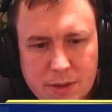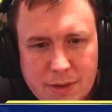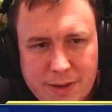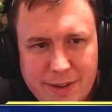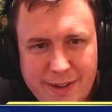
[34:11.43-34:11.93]

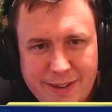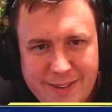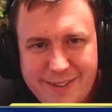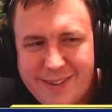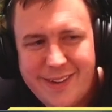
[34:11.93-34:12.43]

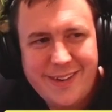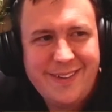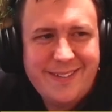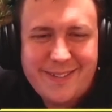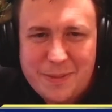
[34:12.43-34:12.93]
We're going to
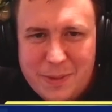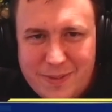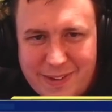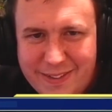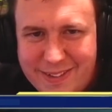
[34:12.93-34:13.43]
use a
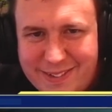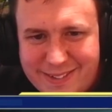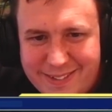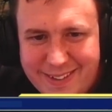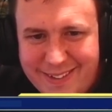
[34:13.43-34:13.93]
removal on this as
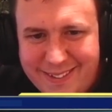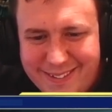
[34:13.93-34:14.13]
well.